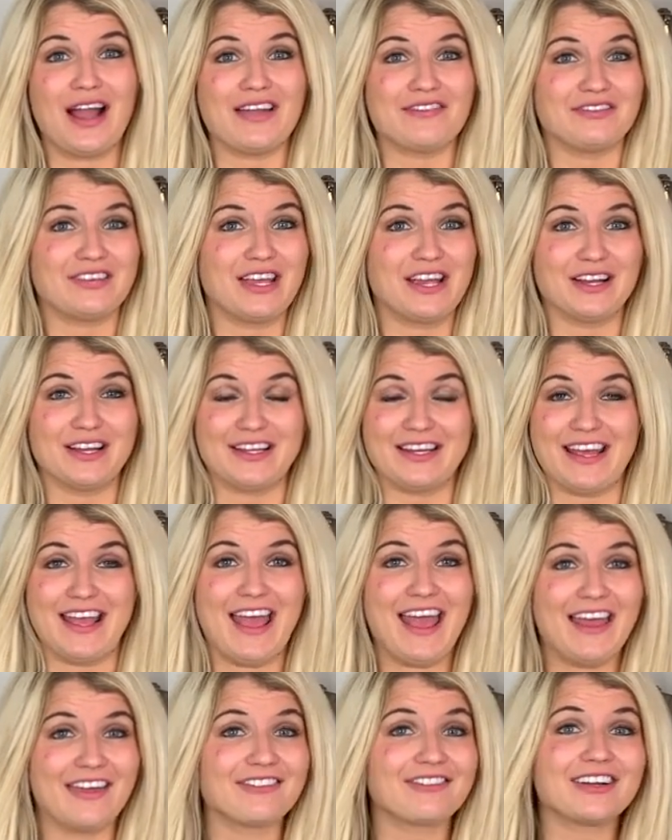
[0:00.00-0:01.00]
I've carried it
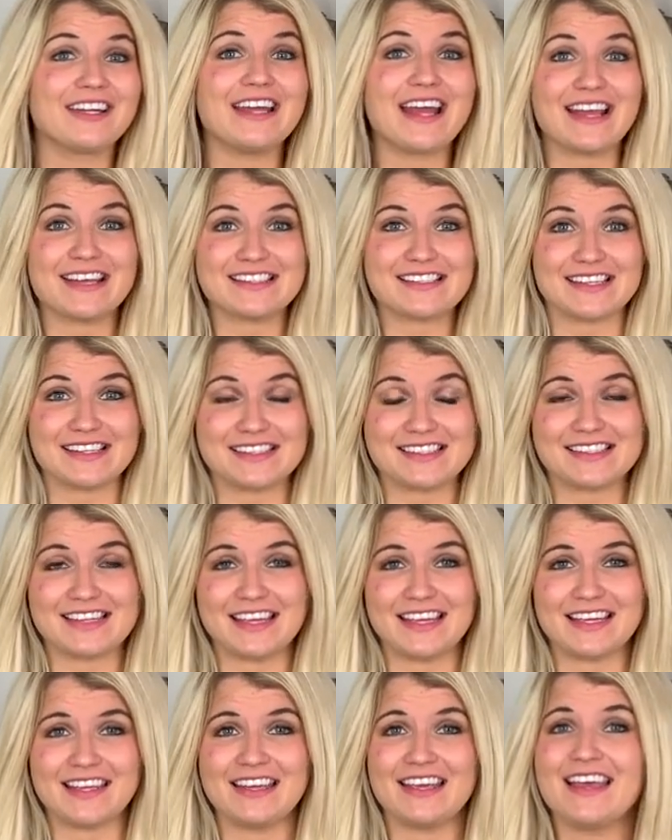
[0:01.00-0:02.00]
every day since
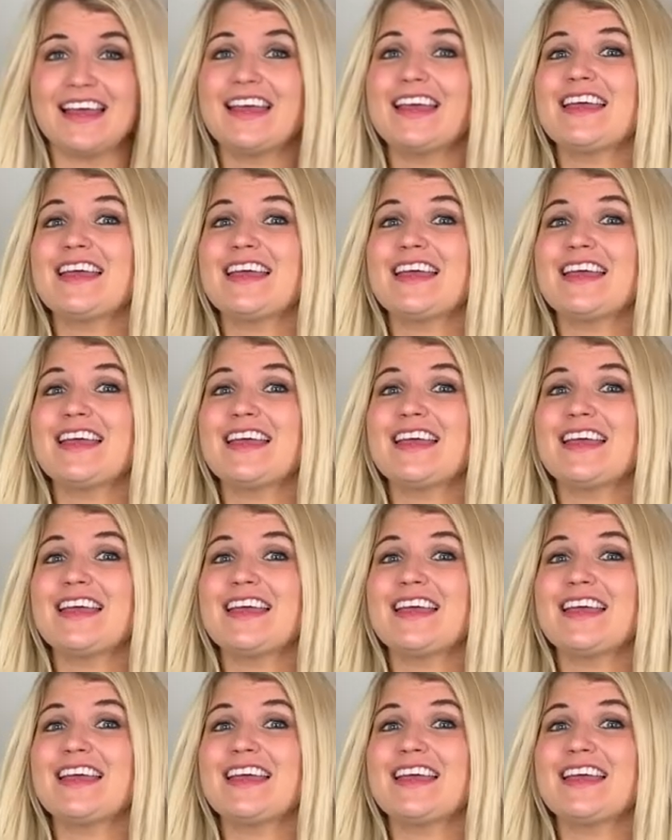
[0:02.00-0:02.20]
then.